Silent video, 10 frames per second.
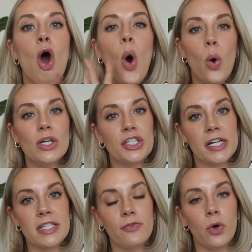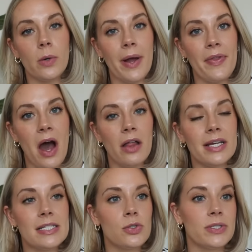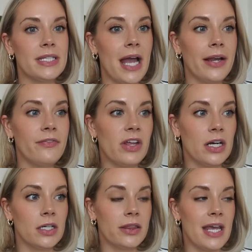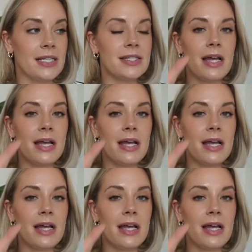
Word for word: Always check Sephora around the holidays towards the end of their things.